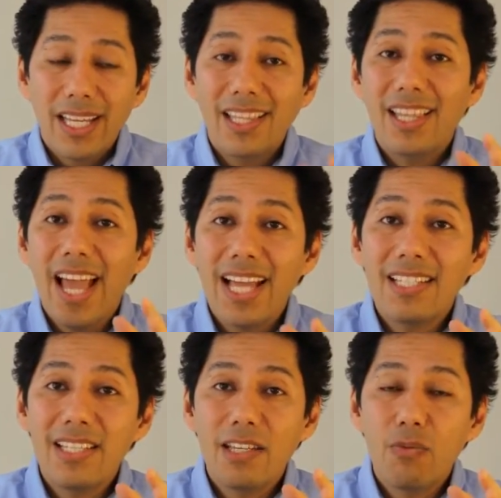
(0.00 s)
And
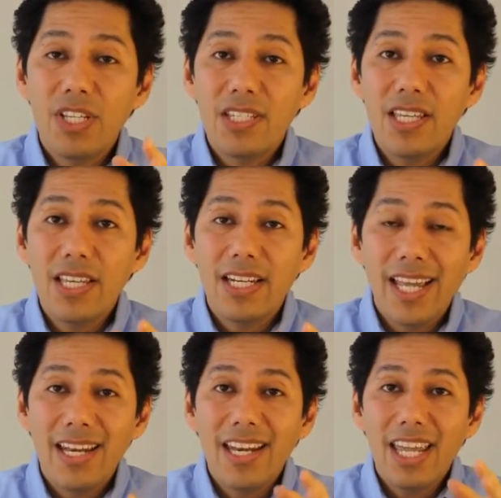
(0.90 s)
lastly, we see
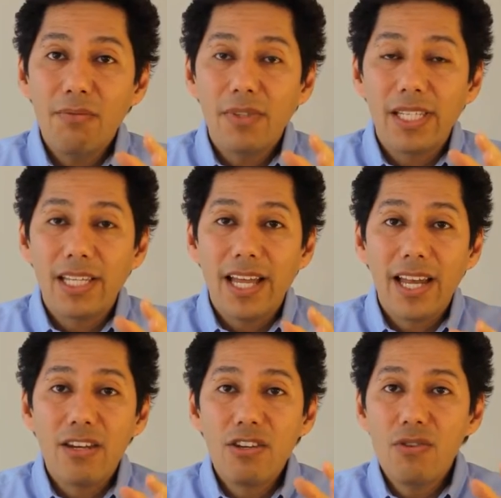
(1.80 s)
it enabling
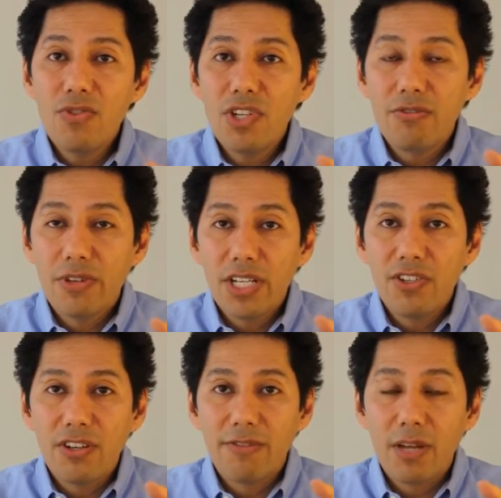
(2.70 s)
a new
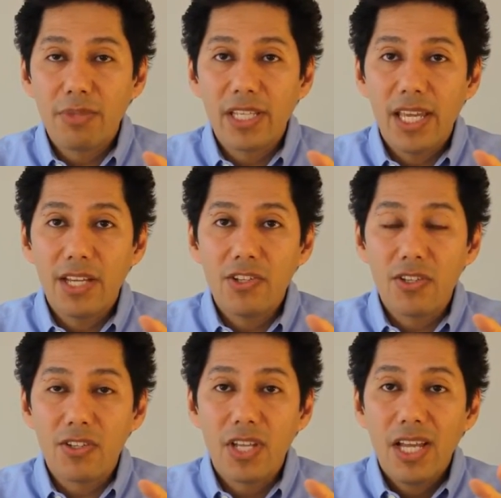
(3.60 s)
generation of
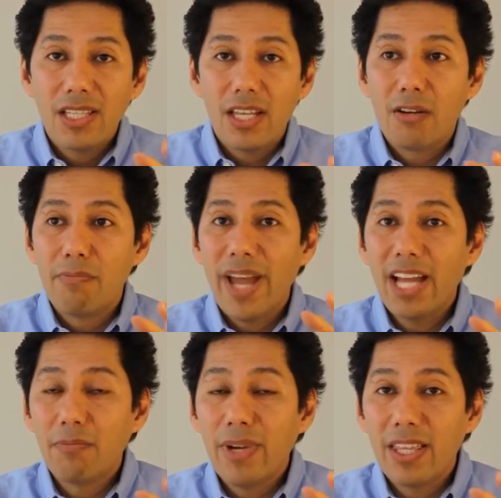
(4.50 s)
applications that are
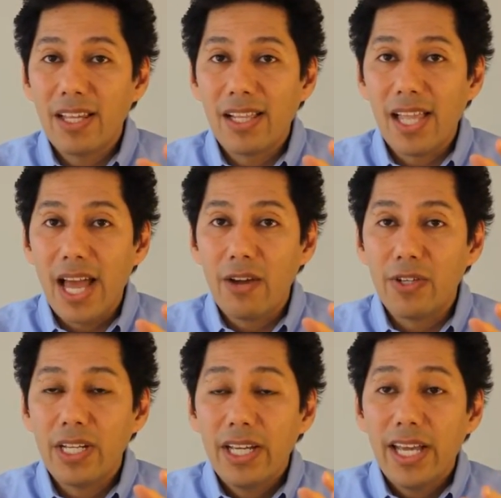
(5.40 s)
backed by the
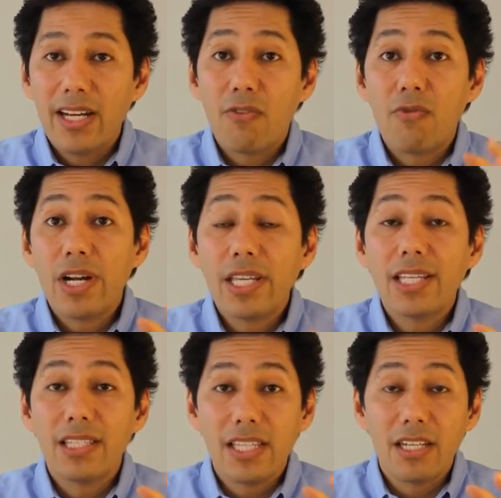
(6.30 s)
cloud and are
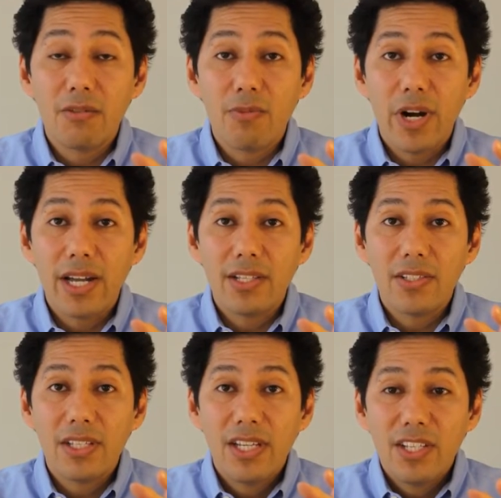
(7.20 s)
running in the
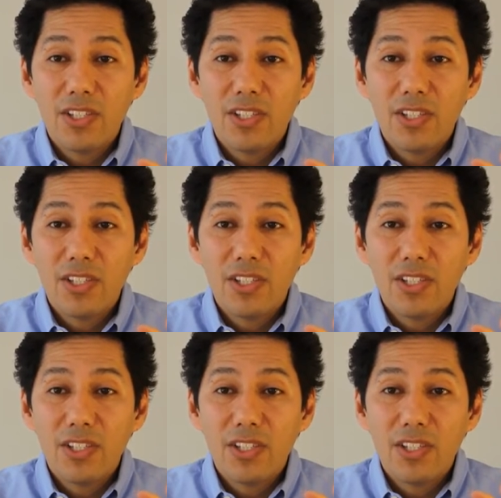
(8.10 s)
enterprise.